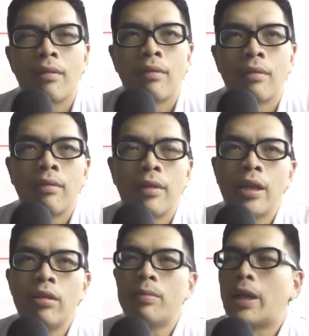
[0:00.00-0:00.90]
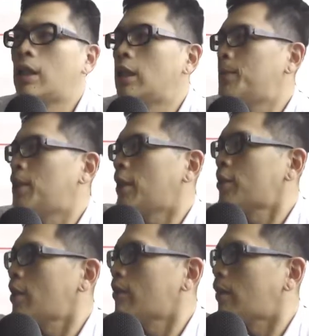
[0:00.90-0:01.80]
We can do by
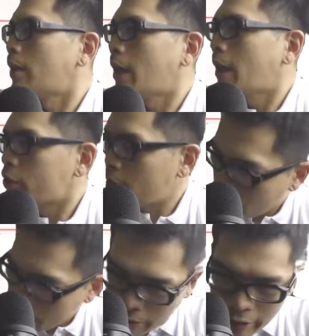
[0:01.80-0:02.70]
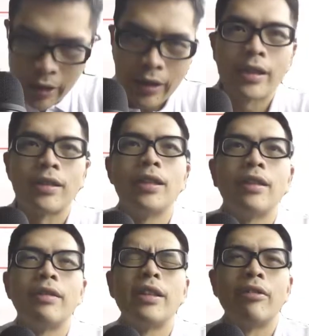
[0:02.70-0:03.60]
elimination, right? Actual growth already tested,
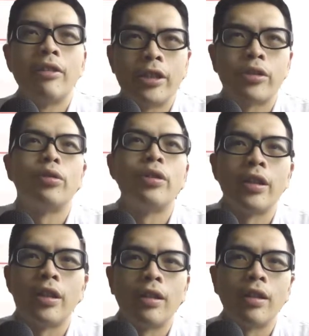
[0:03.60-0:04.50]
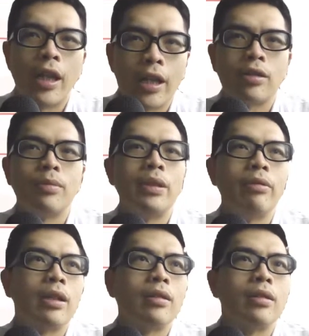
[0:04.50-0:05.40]
already shown here. It has to be
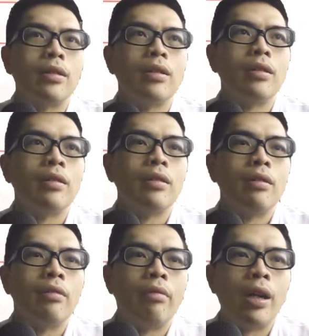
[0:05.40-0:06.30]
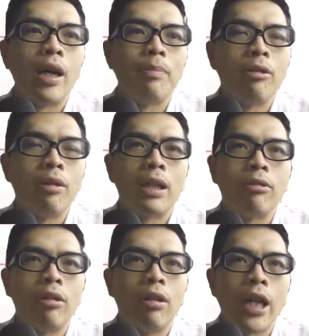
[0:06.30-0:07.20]
what?
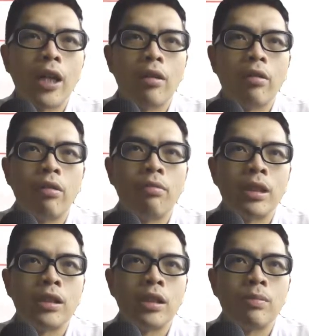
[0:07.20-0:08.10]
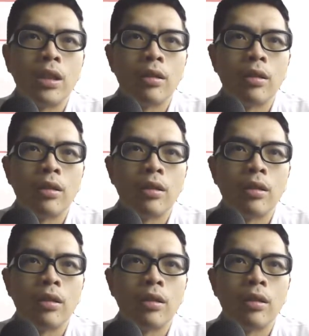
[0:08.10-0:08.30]
What kind of growth must this be?